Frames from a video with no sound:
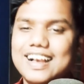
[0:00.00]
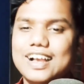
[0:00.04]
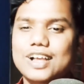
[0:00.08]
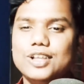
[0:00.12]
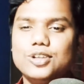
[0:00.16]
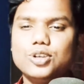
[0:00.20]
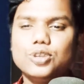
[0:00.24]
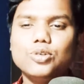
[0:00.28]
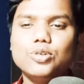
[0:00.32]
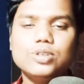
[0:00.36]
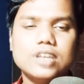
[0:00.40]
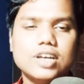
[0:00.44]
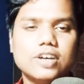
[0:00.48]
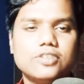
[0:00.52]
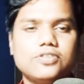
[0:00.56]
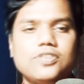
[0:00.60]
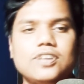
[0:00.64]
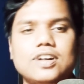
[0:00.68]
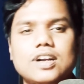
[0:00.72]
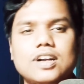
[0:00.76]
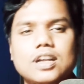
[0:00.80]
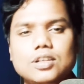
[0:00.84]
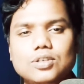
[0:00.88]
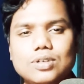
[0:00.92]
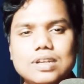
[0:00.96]
So without
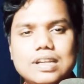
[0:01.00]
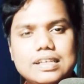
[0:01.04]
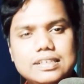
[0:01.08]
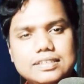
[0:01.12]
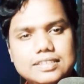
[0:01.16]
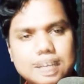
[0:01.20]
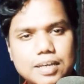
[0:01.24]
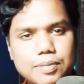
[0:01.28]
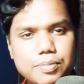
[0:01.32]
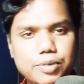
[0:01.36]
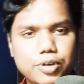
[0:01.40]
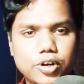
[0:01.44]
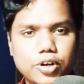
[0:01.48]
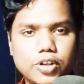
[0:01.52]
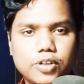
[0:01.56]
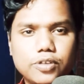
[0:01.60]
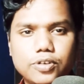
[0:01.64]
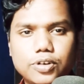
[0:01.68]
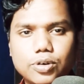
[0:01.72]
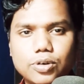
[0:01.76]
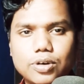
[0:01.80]
further ado, let's jump into the video.